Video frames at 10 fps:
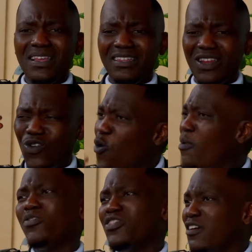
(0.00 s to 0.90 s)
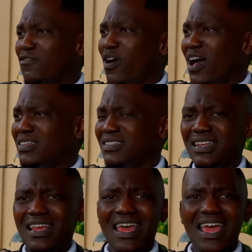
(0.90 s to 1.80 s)
It's a normal thing for
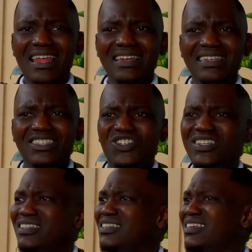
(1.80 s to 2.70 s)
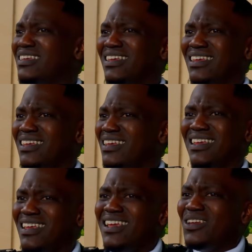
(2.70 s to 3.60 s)
us. And it's just
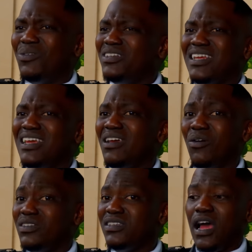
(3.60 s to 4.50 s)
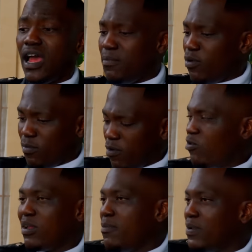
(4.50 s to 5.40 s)
into nje othi hayibo
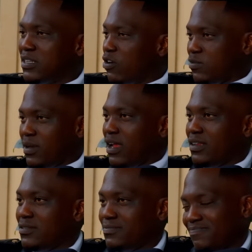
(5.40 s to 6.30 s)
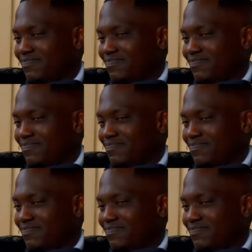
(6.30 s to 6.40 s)
mawudla amaphilisi akho zoba right